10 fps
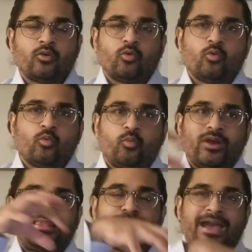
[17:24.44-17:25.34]

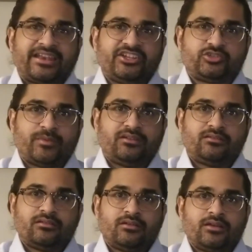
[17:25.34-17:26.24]
with management.
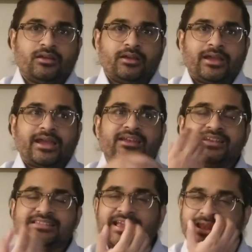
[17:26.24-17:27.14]
And it
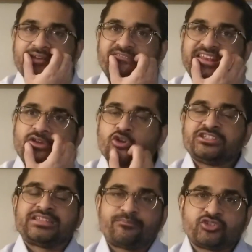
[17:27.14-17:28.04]
is again a very
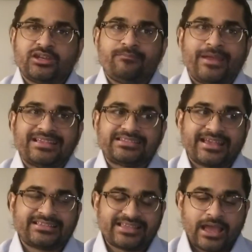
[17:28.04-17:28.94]
conceptually based
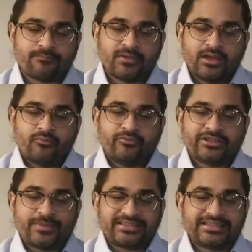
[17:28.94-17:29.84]
exam
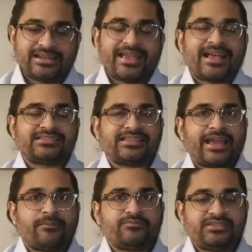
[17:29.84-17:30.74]
which basically has the
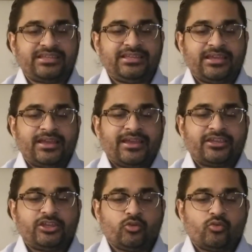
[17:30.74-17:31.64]

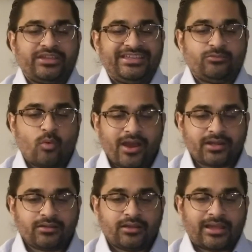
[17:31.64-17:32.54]

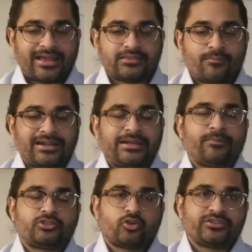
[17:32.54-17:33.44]
MCQE1 and the
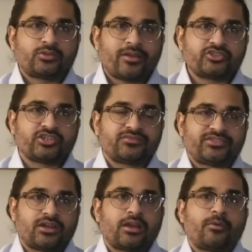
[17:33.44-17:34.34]
multiple choice questions, which
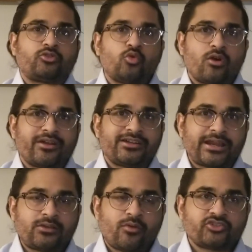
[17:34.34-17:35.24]
are about
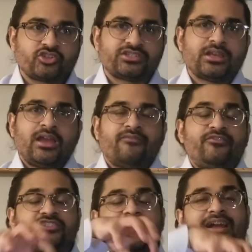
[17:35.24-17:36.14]
210 questions,
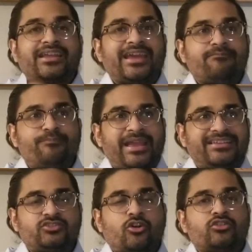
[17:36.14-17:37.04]
which are again
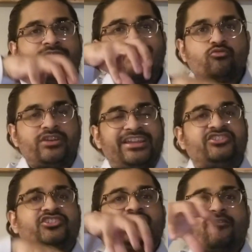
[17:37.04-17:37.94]
based on the
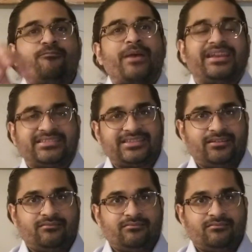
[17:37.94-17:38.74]
foundations of medicine.